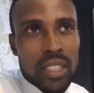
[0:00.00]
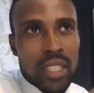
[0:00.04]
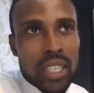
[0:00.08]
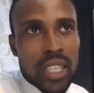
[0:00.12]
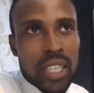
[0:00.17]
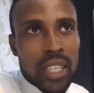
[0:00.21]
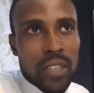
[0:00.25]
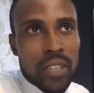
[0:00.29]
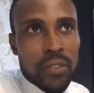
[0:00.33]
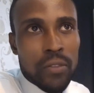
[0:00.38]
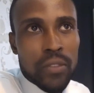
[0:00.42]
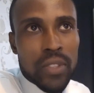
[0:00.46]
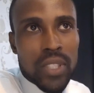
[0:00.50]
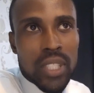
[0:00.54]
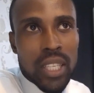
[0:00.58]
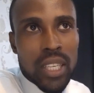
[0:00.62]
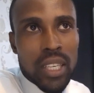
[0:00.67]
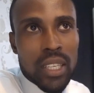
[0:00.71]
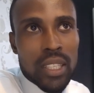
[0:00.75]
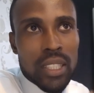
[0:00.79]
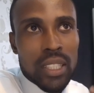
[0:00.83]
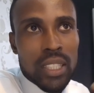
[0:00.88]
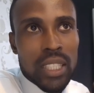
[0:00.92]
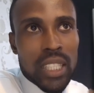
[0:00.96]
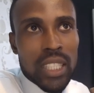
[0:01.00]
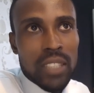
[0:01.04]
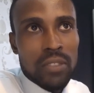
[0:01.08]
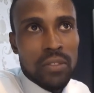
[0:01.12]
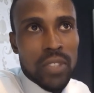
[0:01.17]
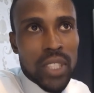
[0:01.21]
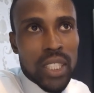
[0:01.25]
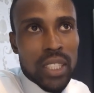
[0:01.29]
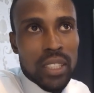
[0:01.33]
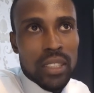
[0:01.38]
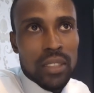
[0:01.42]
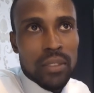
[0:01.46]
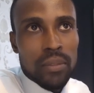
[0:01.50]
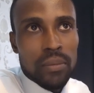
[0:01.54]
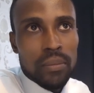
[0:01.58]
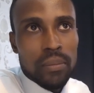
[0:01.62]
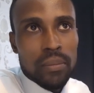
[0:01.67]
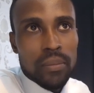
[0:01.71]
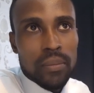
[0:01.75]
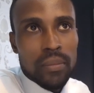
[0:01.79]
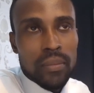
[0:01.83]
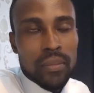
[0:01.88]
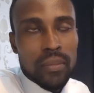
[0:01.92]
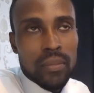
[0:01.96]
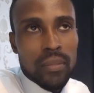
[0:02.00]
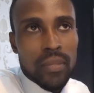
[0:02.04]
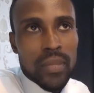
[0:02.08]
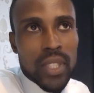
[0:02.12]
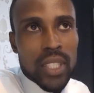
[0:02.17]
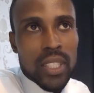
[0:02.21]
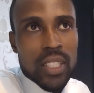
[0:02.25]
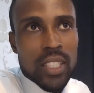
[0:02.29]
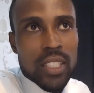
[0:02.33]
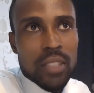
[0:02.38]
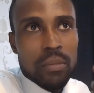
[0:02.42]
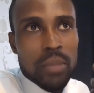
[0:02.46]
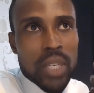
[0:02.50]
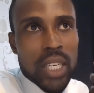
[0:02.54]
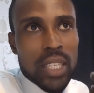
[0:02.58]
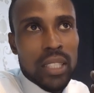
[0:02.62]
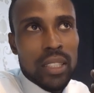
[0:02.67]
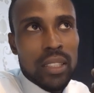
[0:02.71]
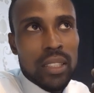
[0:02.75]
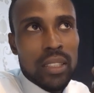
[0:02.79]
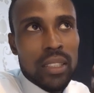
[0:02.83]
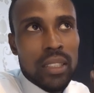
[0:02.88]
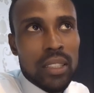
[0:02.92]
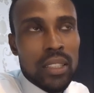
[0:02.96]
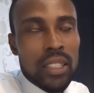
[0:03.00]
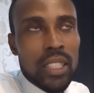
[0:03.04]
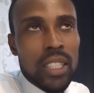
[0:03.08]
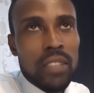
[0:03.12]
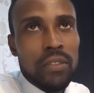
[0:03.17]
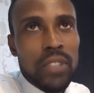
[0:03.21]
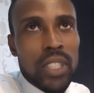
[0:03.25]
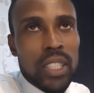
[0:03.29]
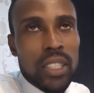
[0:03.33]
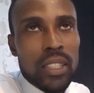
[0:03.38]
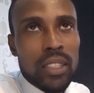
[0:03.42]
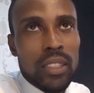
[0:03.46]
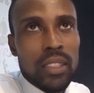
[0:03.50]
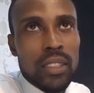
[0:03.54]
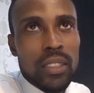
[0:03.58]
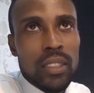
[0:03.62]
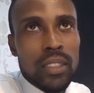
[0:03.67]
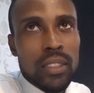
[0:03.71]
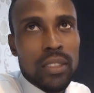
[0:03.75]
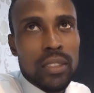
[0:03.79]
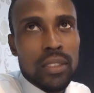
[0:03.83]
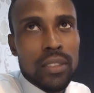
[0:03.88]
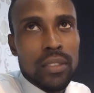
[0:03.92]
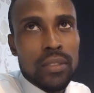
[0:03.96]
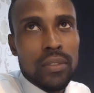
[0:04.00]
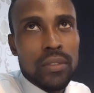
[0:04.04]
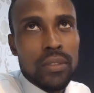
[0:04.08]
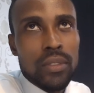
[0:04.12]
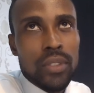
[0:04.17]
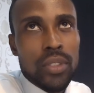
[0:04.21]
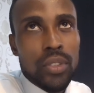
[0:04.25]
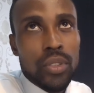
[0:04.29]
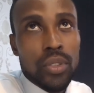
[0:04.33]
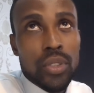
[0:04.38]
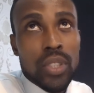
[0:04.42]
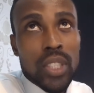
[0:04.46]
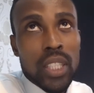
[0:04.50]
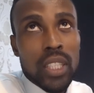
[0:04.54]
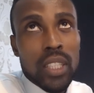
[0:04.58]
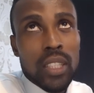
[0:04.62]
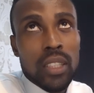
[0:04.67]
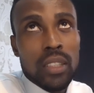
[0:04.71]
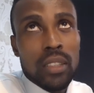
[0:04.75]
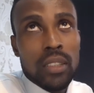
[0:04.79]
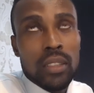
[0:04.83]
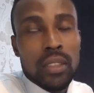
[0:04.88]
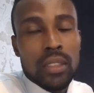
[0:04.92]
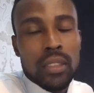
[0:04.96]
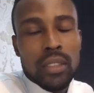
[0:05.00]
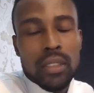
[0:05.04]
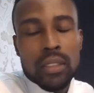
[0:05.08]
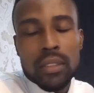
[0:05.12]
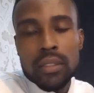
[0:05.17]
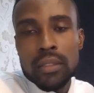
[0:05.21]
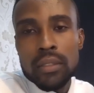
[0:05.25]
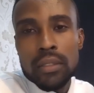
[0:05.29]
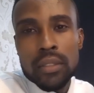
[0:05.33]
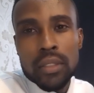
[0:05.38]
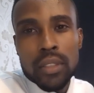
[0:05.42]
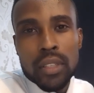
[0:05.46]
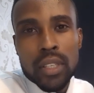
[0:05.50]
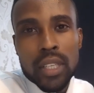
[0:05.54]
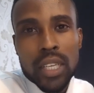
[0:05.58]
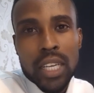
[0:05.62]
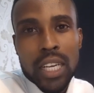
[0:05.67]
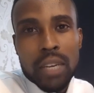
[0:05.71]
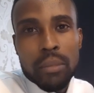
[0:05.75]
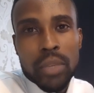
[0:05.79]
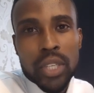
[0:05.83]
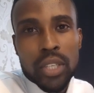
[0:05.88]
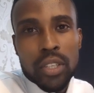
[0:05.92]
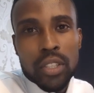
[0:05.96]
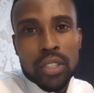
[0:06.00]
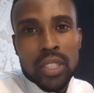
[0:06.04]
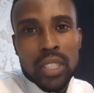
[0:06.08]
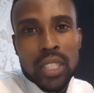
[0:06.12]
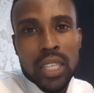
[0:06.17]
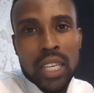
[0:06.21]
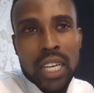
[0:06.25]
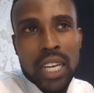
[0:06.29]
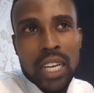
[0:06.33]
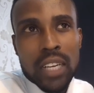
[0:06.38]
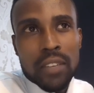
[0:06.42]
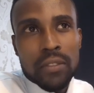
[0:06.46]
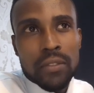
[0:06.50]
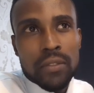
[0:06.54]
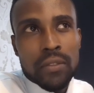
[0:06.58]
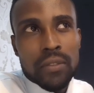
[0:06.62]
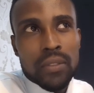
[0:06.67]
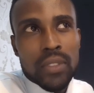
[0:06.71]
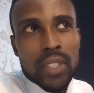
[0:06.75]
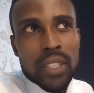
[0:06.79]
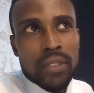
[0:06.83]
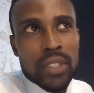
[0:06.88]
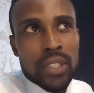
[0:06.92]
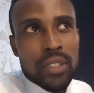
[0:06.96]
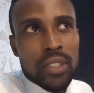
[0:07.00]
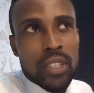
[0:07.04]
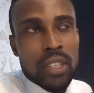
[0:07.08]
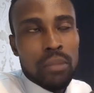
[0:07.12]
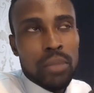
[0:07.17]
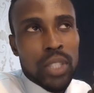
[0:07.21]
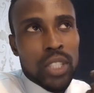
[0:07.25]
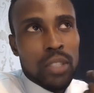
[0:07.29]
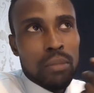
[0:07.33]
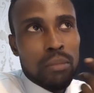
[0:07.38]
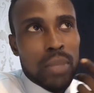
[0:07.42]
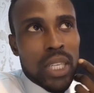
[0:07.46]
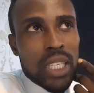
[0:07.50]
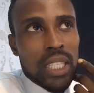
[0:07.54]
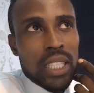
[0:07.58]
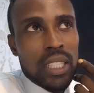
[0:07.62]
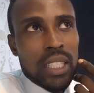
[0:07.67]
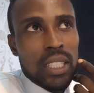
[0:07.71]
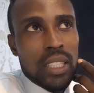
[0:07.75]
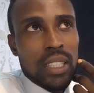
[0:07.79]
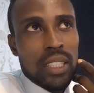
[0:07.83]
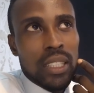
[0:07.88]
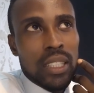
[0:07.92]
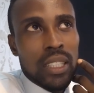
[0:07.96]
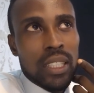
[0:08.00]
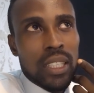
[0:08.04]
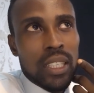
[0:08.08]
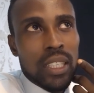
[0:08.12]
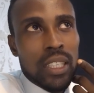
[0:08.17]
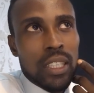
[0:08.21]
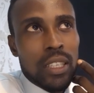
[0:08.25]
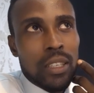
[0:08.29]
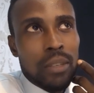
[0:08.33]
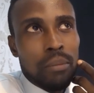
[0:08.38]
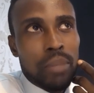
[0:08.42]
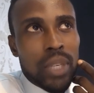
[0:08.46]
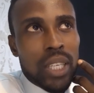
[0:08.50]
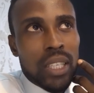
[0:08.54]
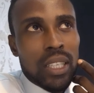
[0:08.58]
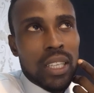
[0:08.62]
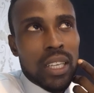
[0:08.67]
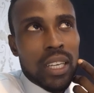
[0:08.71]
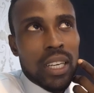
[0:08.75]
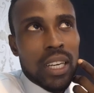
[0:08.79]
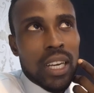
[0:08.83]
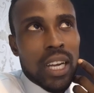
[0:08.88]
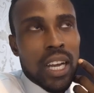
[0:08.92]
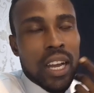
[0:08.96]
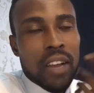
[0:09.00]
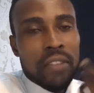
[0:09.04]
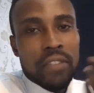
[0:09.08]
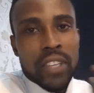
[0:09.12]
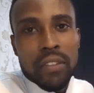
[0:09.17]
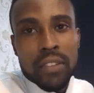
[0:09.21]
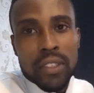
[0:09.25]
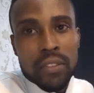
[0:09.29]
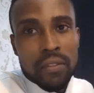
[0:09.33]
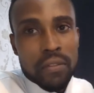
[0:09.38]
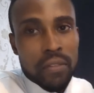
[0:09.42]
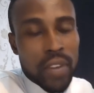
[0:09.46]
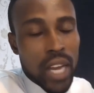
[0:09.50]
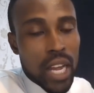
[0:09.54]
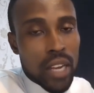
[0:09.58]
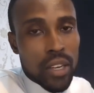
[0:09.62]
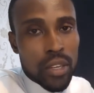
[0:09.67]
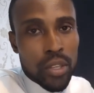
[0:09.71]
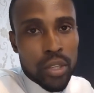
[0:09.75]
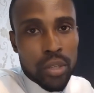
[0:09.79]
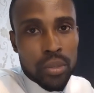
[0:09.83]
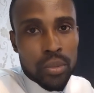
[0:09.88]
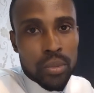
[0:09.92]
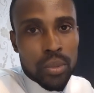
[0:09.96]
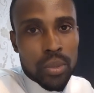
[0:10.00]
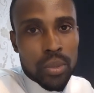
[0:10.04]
gift giving. This is my giving. You see, I may not have given so much money, but I've given value,